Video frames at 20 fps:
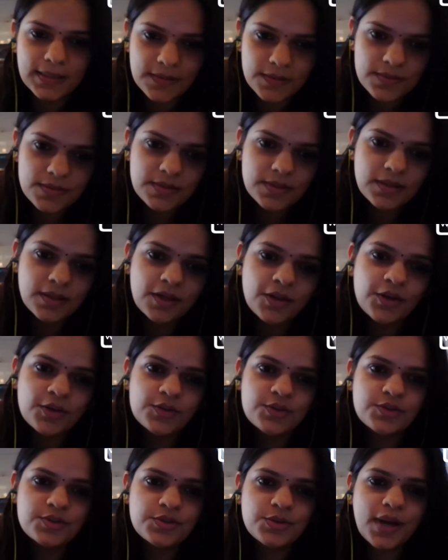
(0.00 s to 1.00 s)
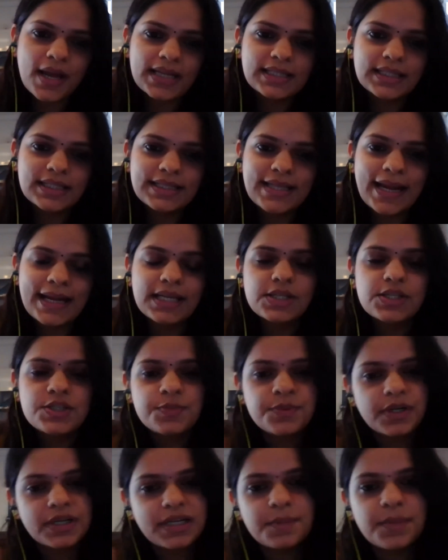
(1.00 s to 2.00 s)
things. So I think that
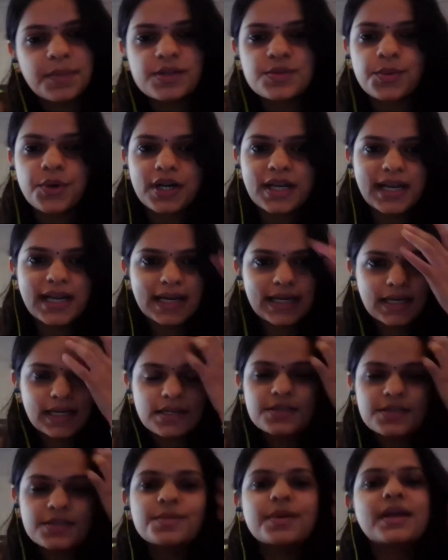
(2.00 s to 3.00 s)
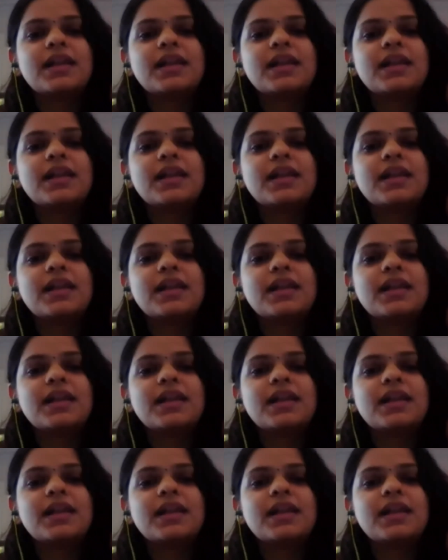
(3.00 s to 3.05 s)
is pretty much what I did as